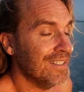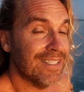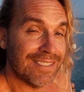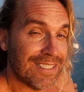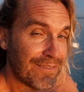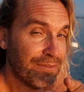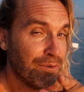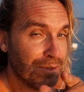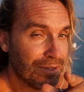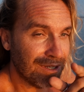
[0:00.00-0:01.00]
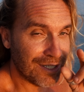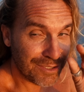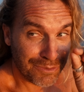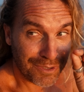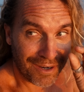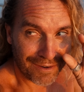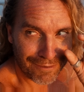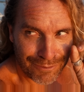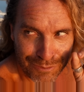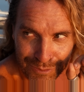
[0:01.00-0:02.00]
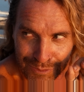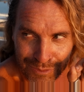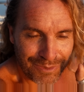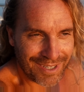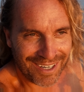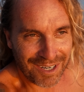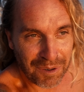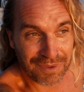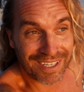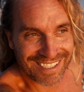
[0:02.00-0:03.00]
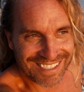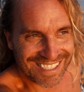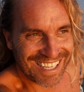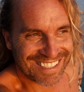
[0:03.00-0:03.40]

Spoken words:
except for a dugong. Ooh, I hope that I see that